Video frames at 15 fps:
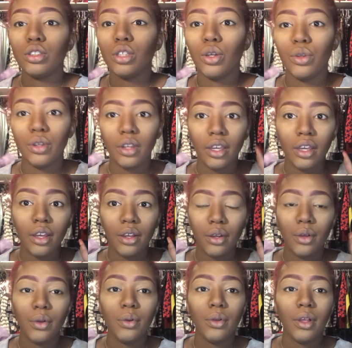So
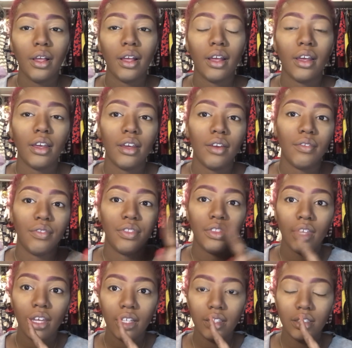now I have
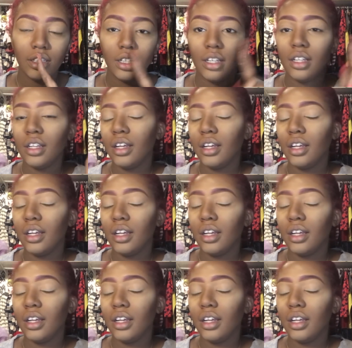that done.